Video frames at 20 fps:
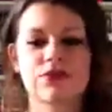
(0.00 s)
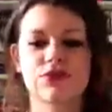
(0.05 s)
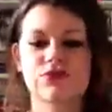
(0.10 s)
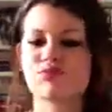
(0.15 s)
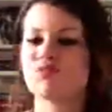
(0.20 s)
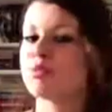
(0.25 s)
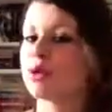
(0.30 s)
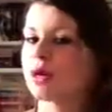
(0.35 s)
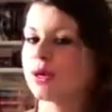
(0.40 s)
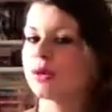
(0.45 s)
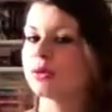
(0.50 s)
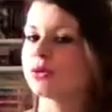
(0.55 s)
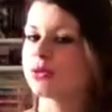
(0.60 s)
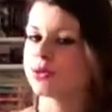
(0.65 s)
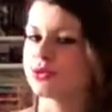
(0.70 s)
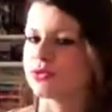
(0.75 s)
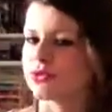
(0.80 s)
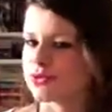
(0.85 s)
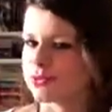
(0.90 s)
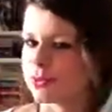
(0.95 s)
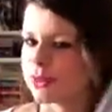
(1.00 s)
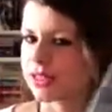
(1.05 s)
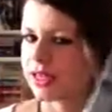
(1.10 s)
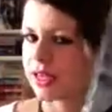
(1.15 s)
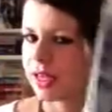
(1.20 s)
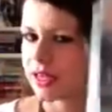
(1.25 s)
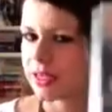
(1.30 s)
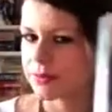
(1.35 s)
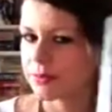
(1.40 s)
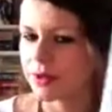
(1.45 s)
Miles
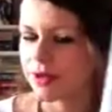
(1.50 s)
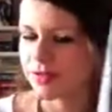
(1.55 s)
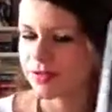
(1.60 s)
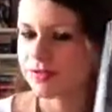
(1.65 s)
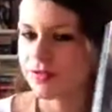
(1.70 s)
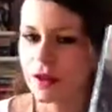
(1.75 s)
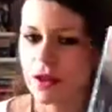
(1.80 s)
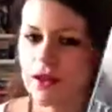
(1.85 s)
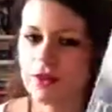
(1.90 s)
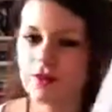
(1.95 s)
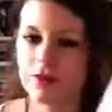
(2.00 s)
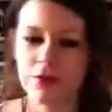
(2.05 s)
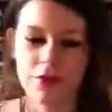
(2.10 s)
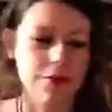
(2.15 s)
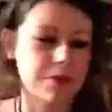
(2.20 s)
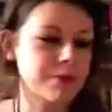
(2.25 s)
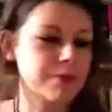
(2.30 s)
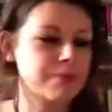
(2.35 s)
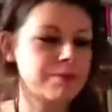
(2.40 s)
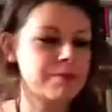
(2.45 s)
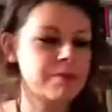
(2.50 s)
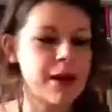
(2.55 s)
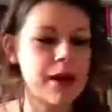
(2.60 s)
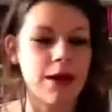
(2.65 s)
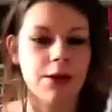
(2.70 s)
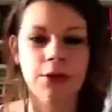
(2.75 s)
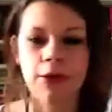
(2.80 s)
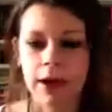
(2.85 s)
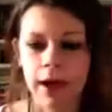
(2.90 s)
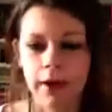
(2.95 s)
became my favourite
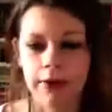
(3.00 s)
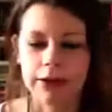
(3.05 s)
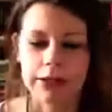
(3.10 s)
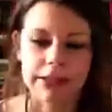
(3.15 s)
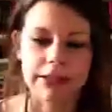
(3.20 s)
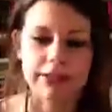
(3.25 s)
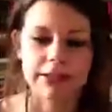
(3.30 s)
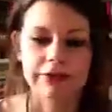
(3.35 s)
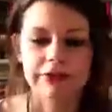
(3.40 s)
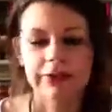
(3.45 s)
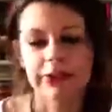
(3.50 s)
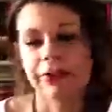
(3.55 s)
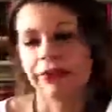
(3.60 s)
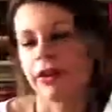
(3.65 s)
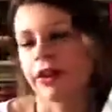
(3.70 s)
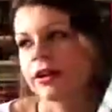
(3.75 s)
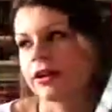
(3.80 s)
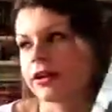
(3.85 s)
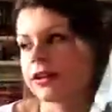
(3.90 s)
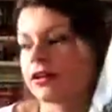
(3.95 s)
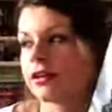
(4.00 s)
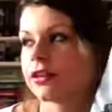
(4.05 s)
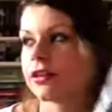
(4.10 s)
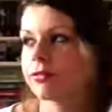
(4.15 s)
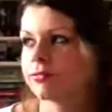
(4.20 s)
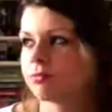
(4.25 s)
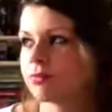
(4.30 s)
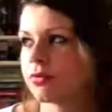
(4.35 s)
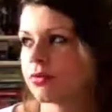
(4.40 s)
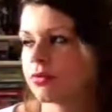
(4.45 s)
male character, I reckon.
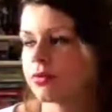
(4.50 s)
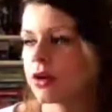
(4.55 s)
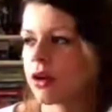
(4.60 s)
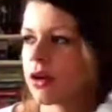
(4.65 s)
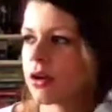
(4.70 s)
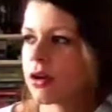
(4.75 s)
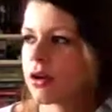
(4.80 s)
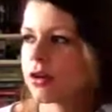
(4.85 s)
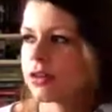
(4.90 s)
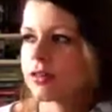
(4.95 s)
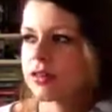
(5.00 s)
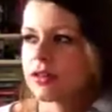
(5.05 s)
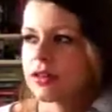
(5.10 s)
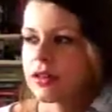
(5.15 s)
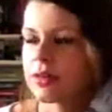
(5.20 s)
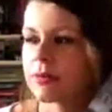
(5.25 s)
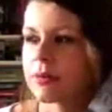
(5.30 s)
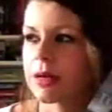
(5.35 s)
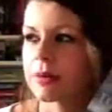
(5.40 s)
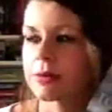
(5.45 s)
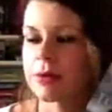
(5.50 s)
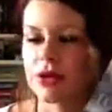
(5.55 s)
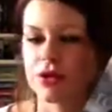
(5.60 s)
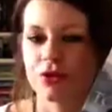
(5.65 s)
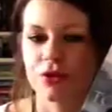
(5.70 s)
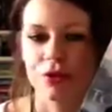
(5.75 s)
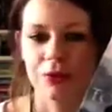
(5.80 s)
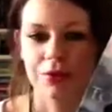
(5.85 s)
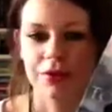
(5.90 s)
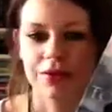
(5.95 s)
I think that might be
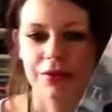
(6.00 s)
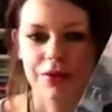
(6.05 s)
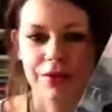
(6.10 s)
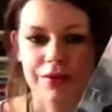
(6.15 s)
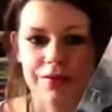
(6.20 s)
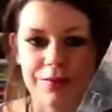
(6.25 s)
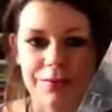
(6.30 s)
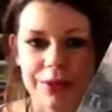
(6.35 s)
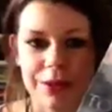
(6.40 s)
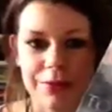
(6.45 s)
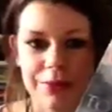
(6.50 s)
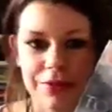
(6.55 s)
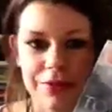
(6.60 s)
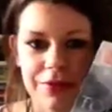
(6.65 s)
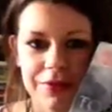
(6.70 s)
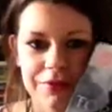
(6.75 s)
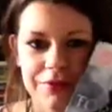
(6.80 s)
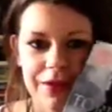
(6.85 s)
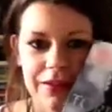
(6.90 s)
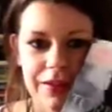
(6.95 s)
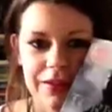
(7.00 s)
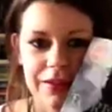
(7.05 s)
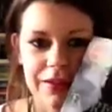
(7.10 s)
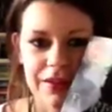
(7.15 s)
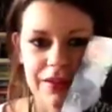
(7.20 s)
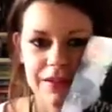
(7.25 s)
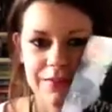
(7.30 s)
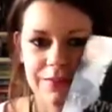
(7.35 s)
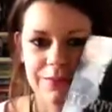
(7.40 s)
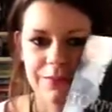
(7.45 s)
true with a lot of people that read
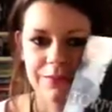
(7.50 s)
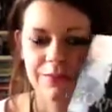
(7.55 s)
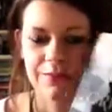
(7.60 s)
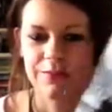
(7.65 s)
this.